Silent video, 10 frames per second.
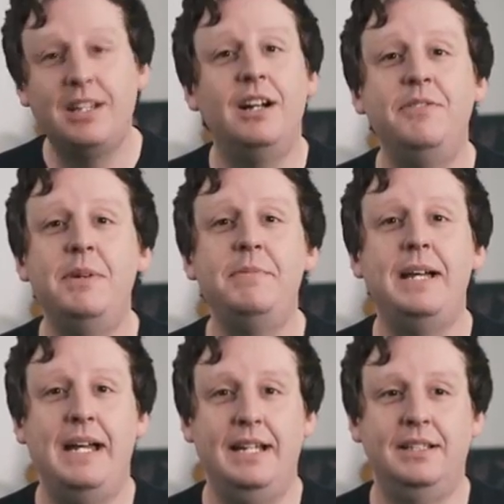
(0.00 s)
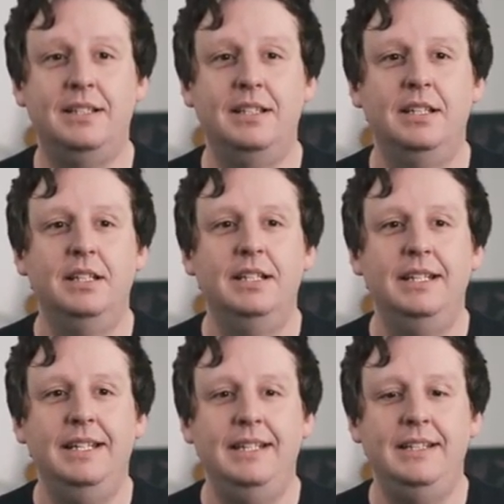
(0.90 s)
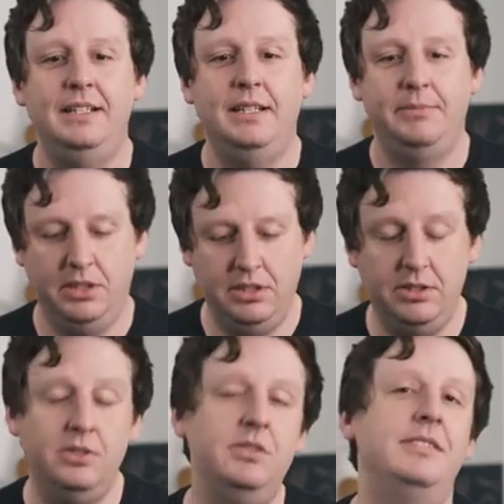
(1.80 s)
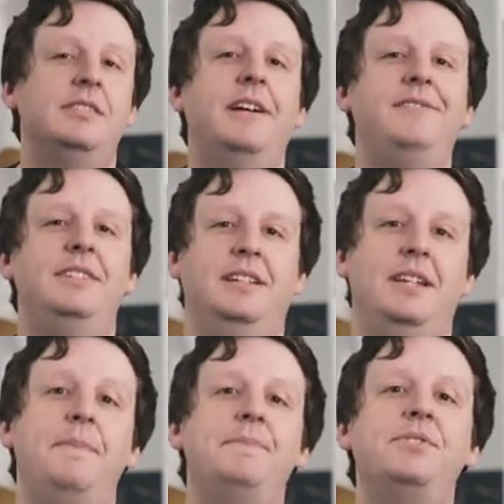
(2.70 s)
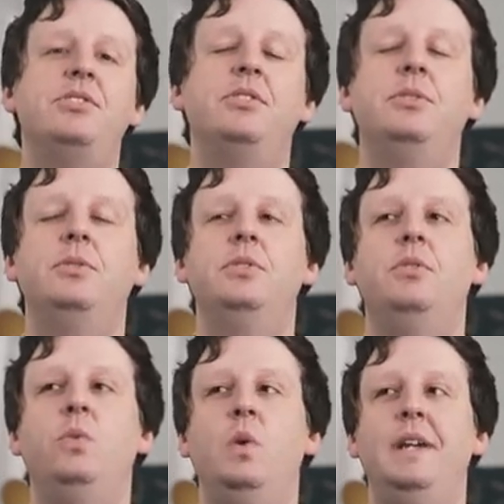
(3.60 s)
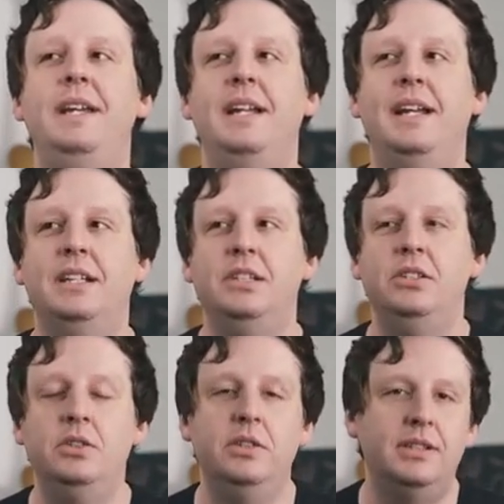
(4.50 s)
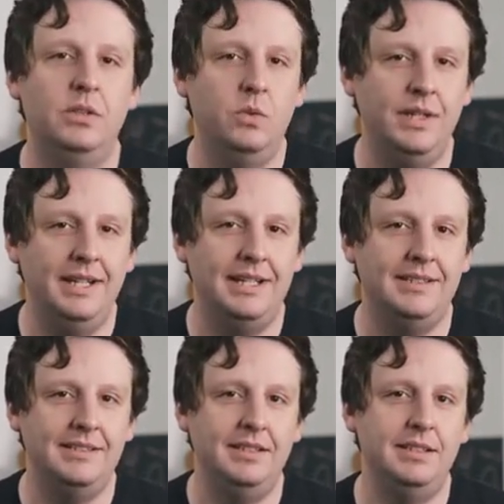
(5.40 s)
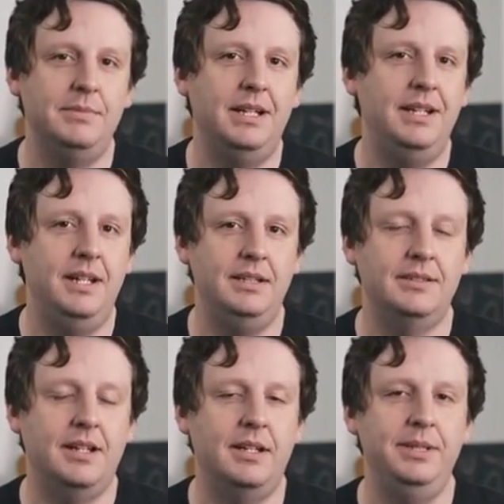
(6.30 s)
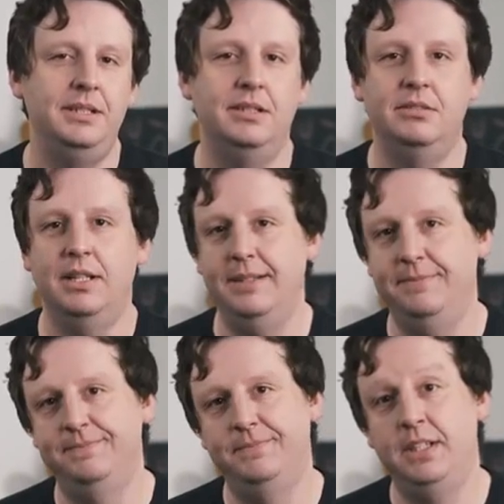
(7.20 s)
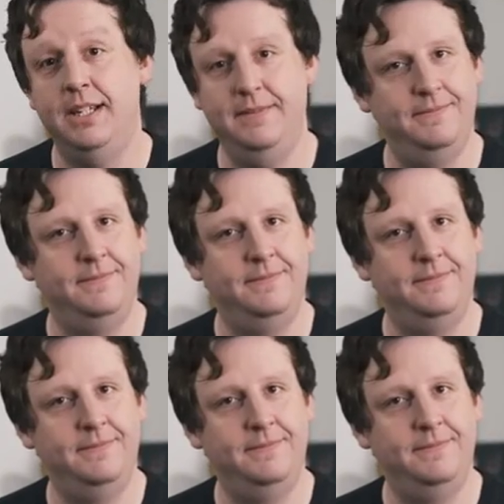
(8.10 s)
Get off my back. And I'm going to do the SovTech episode when I can do it the way I see in my head. It's got to be done right. Okay?